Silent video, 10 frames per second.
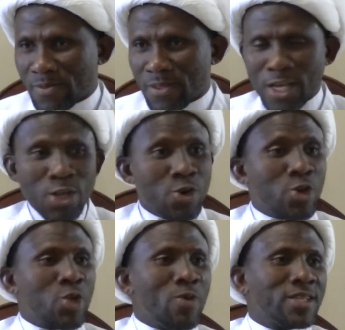then you
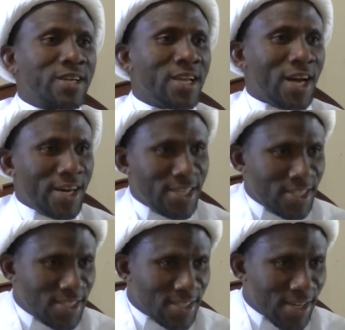automatically add
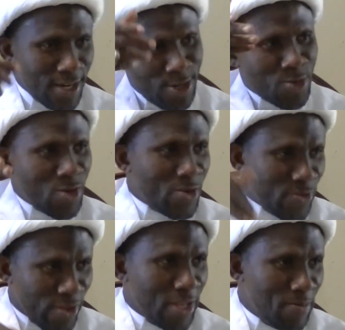in another two hours
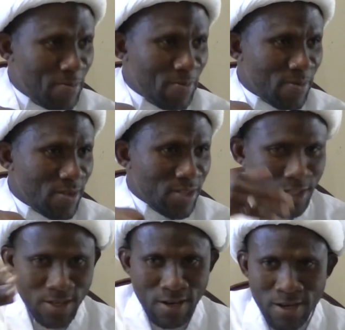for them.
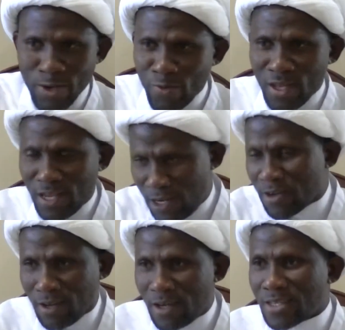6 o'clock, you mean 9
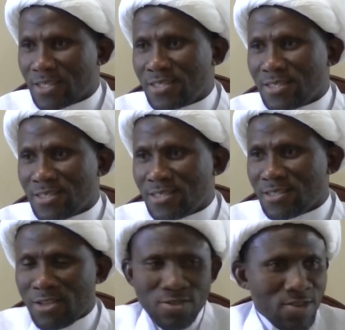o'clock.
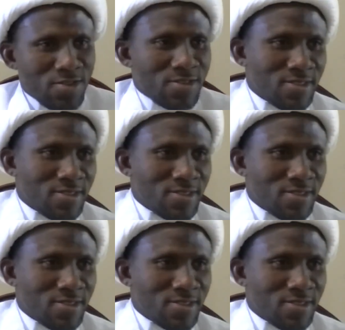That's nice.